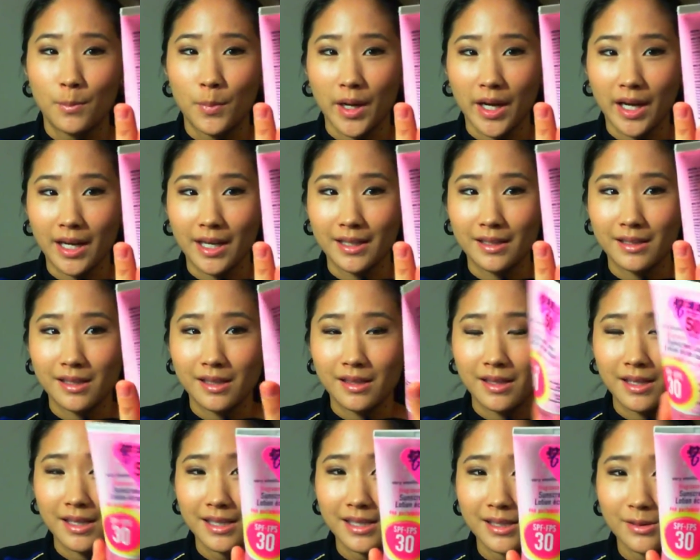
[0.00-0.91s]
But
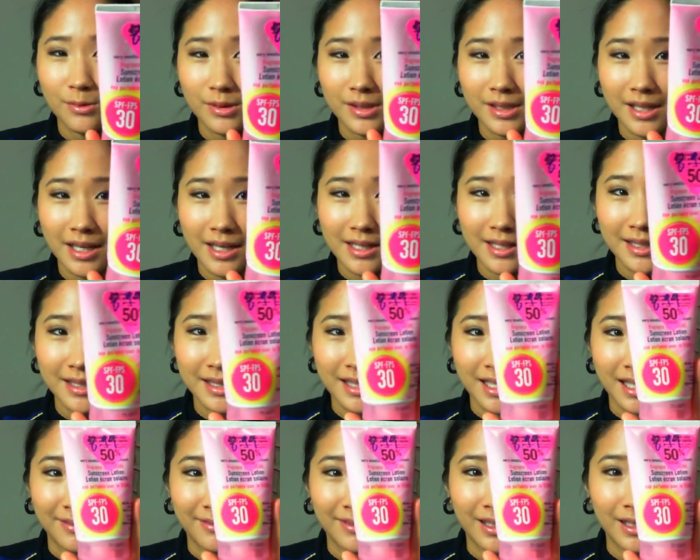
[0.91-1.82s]
this was kind of
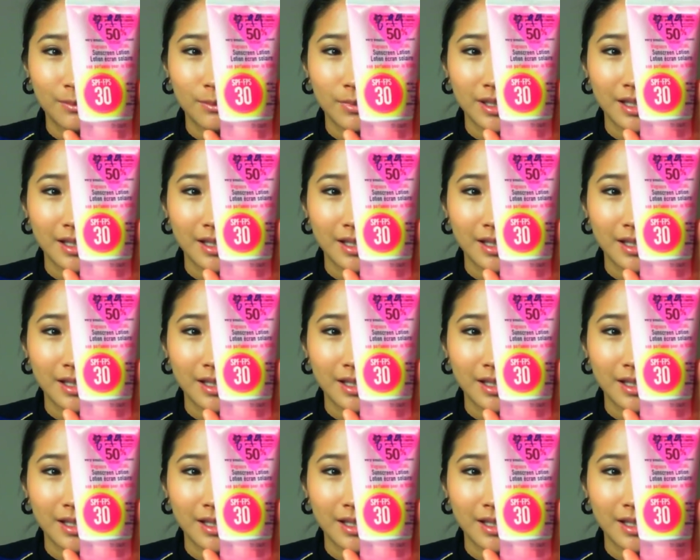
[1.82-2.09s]
deceiving,